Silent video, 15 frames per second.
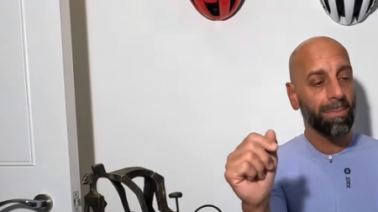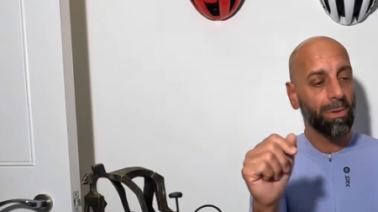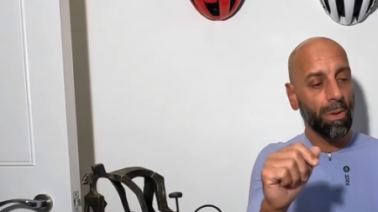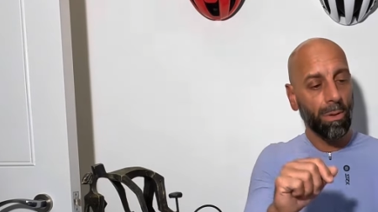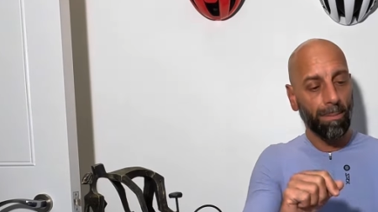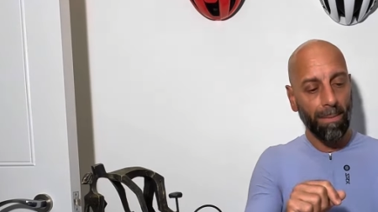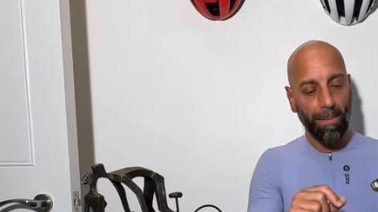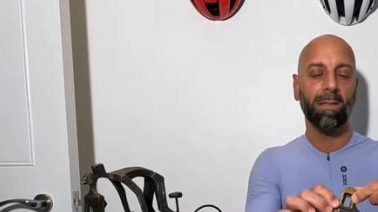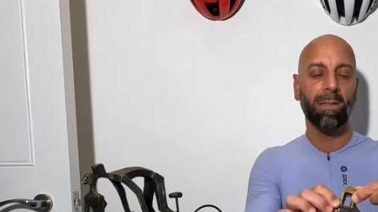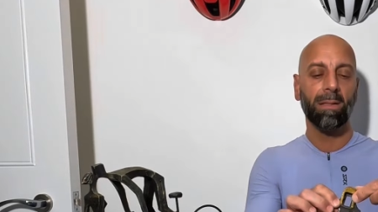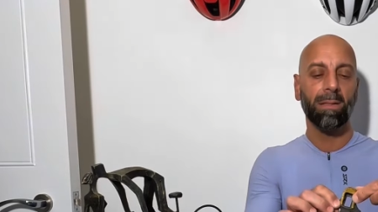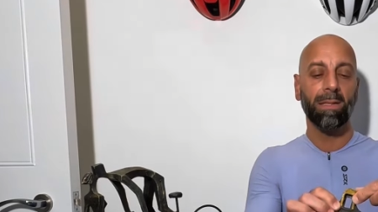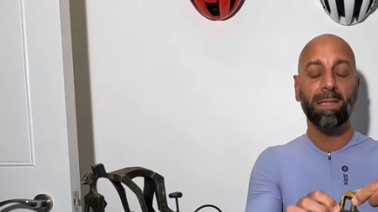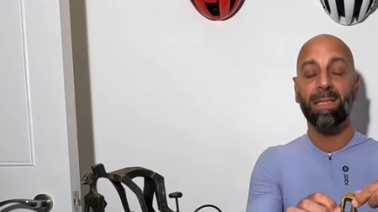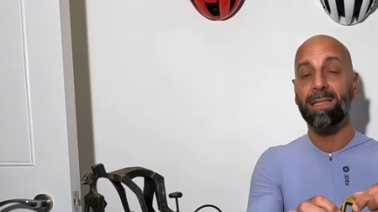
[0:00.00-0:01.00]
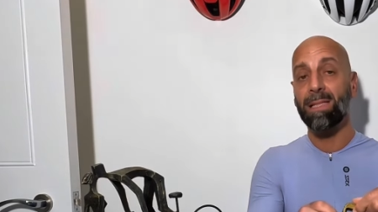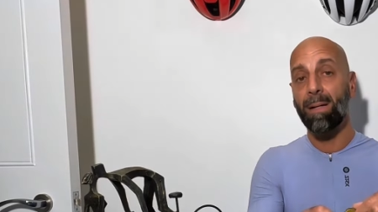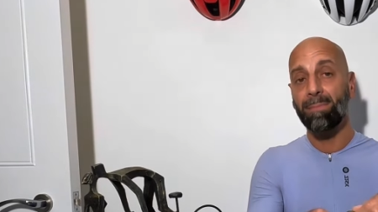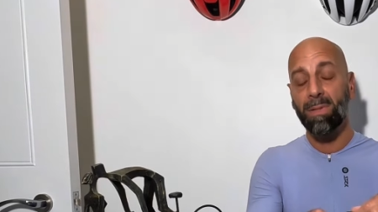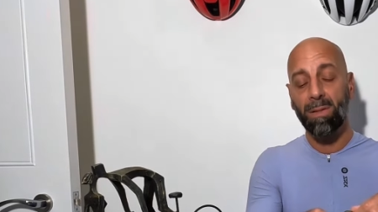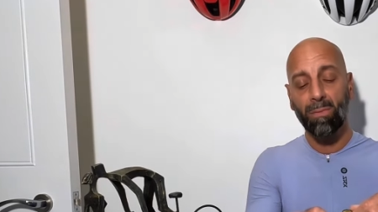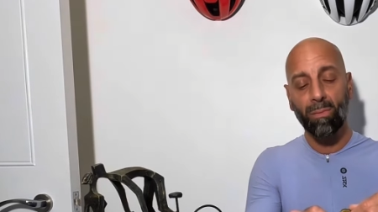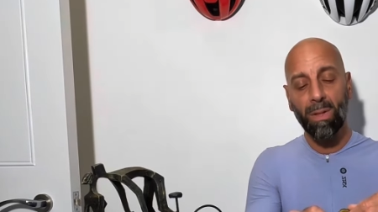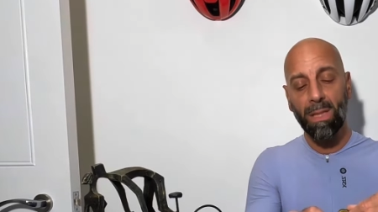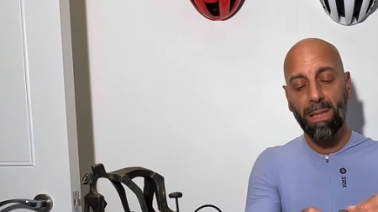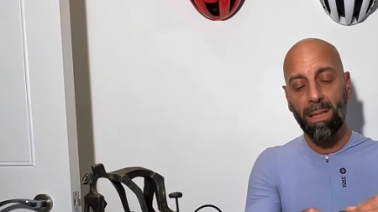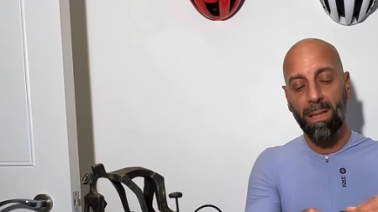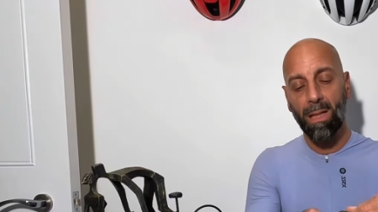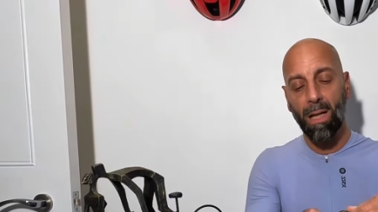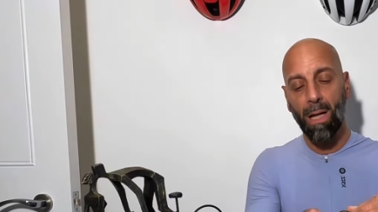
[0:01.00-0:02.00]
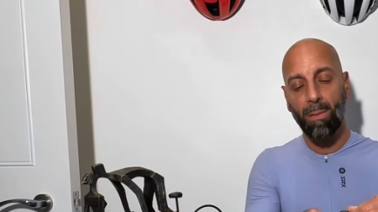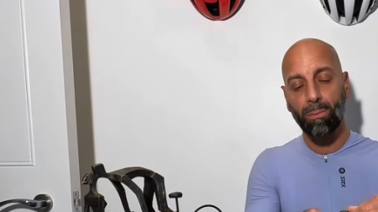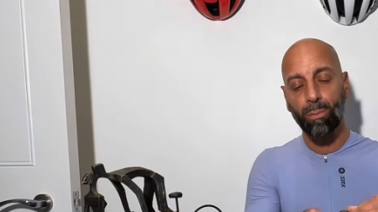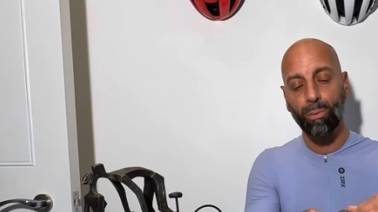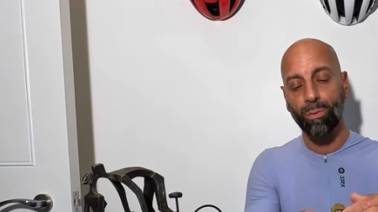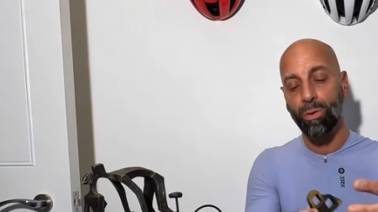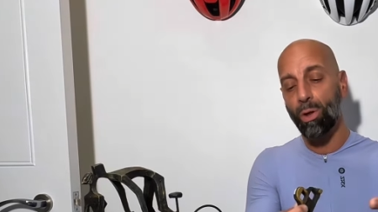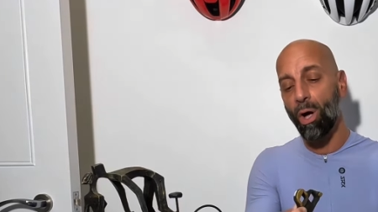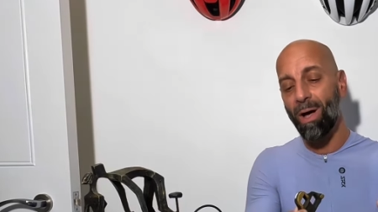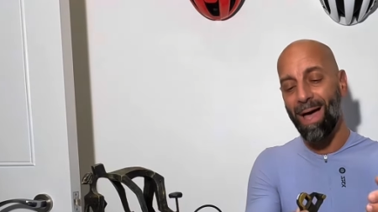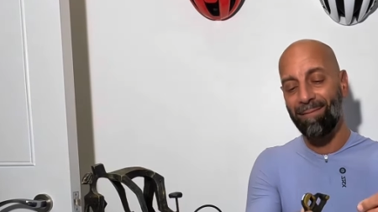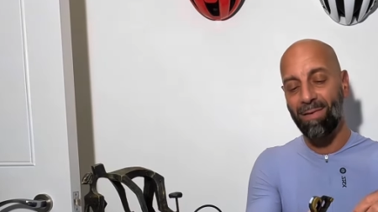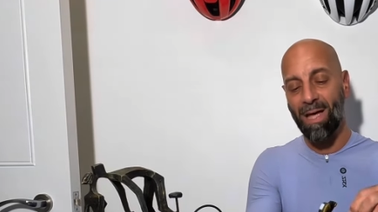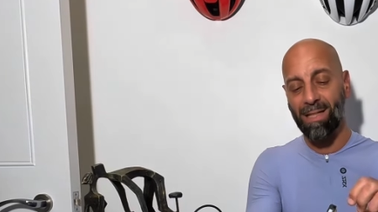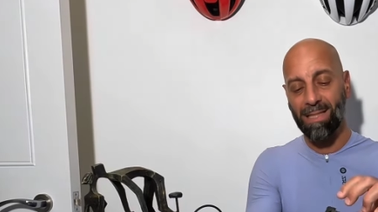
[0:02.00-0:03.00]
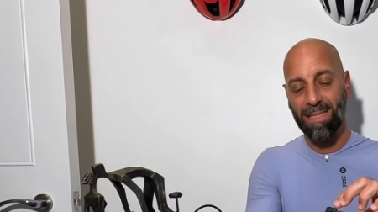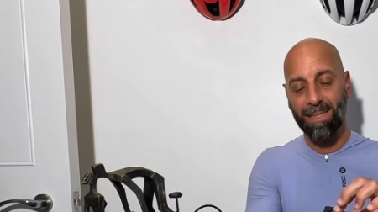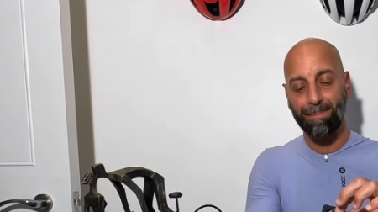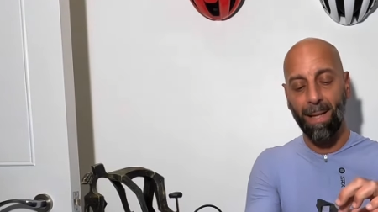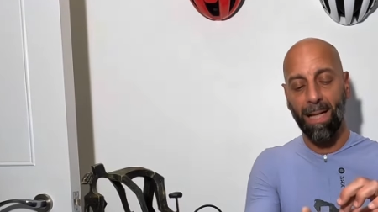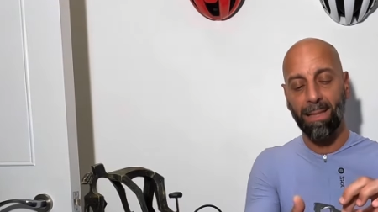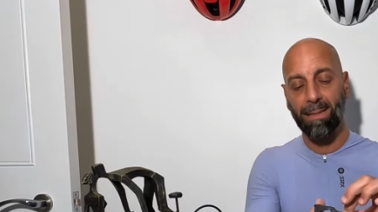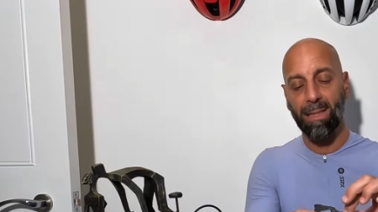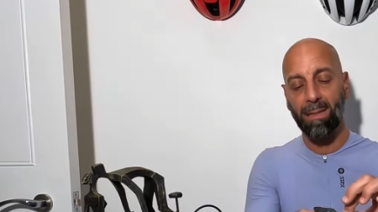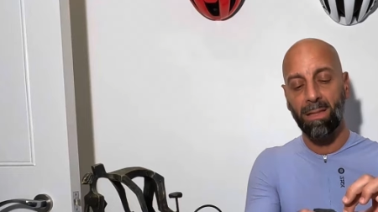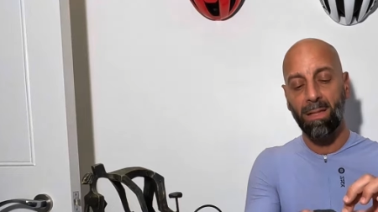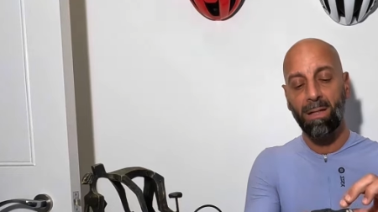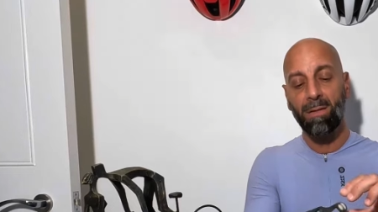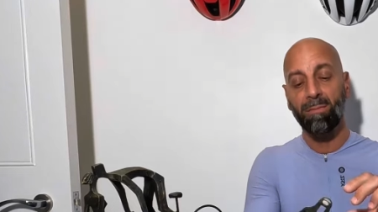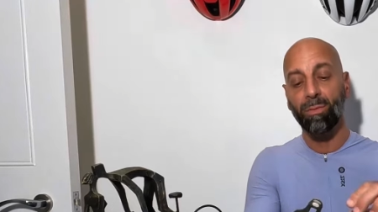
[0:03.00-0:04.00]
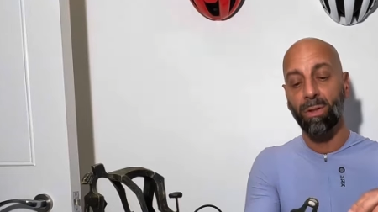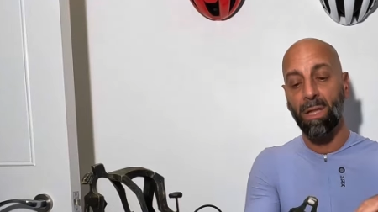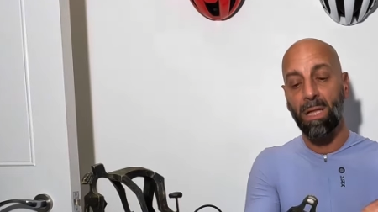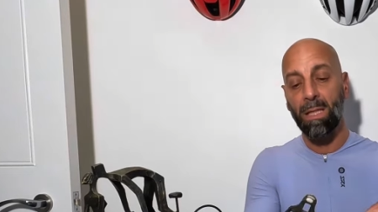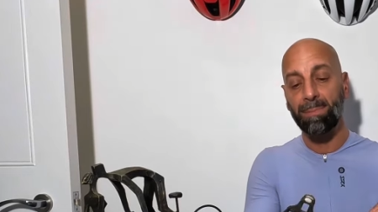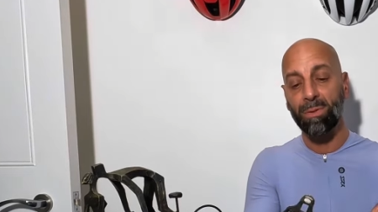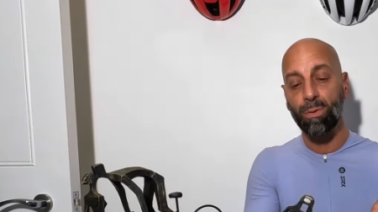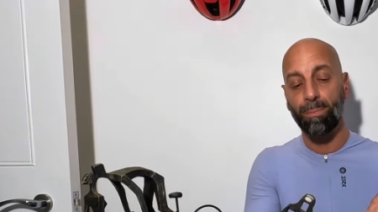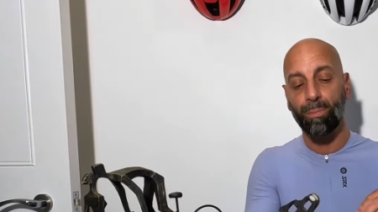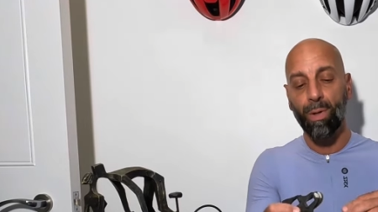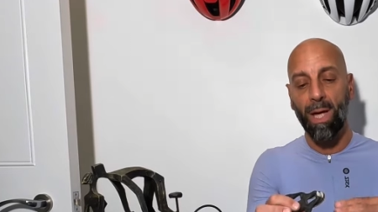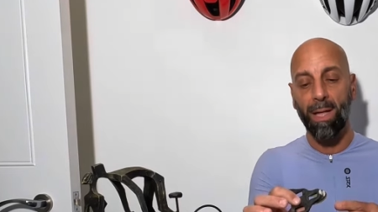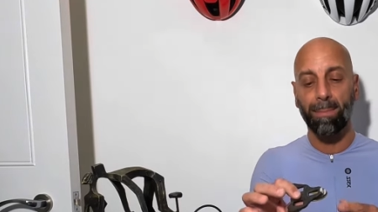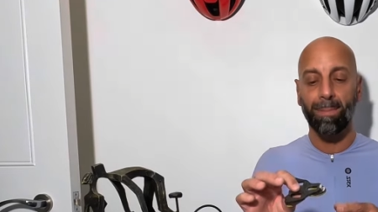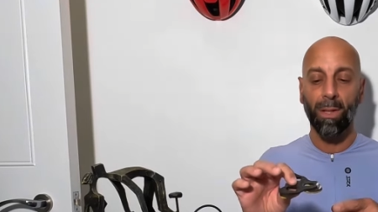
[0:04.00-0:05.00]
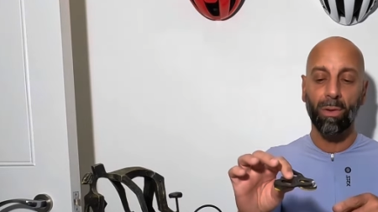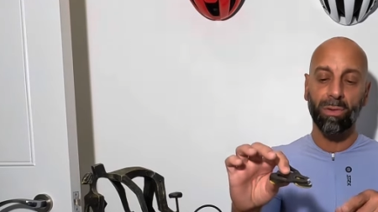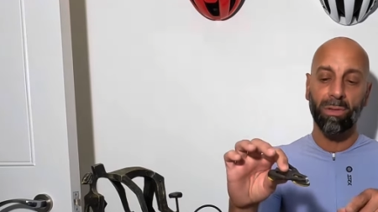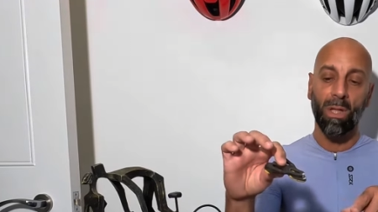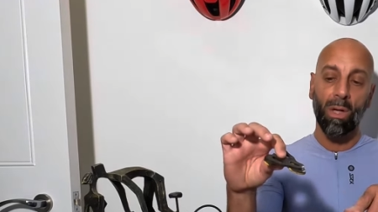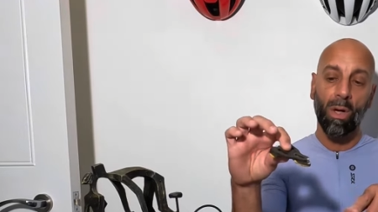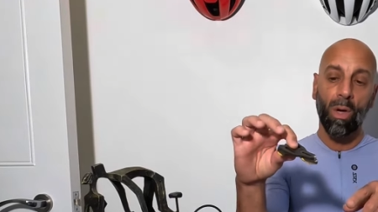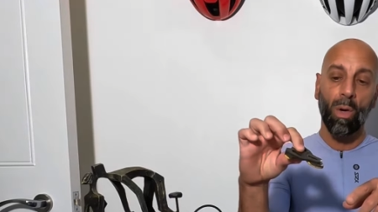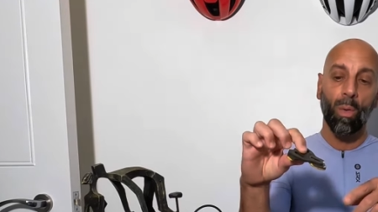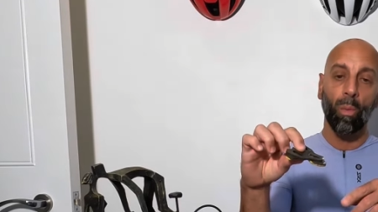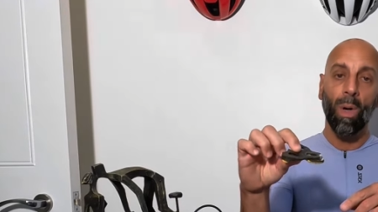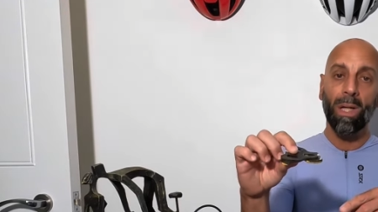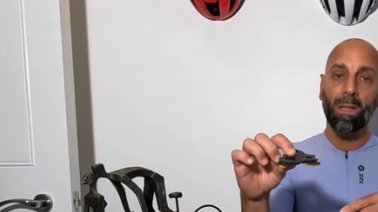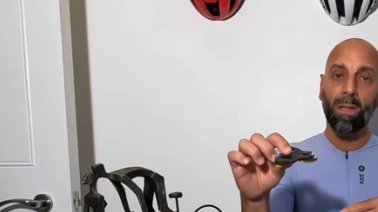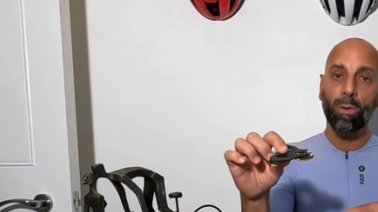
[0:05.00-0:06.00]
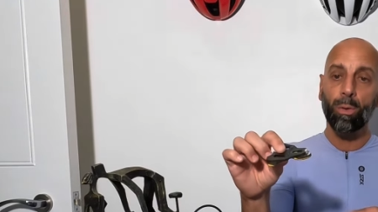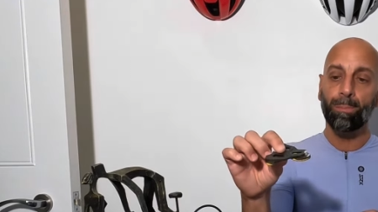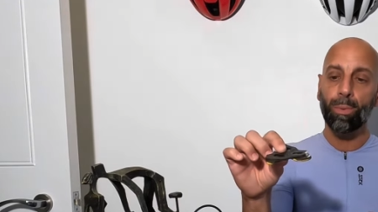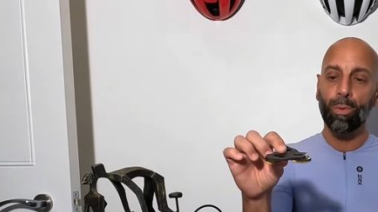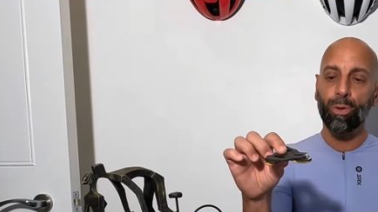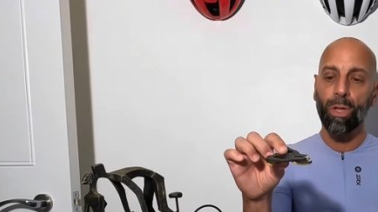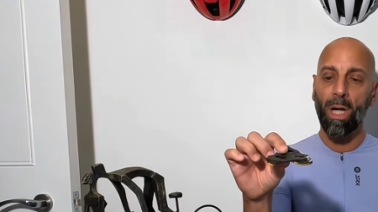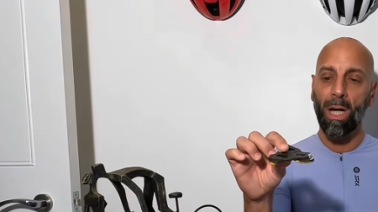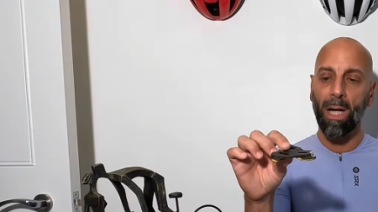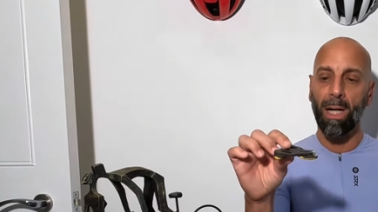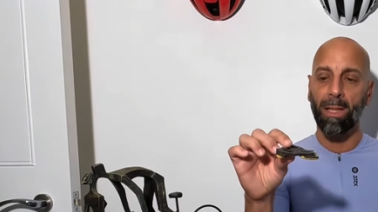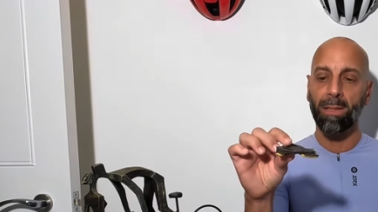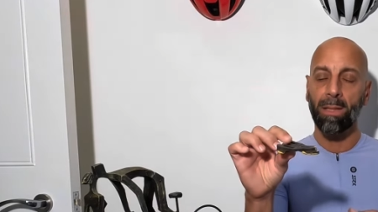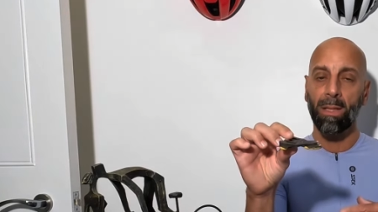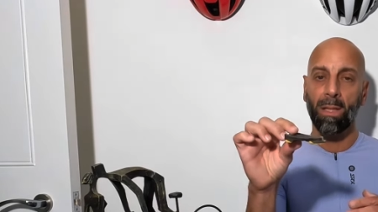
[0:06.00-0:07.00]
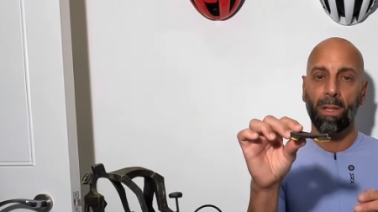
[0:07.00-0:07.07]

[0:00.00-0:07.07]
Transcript: So this is something really I would not have expected for the cleats to break, because when you push hard,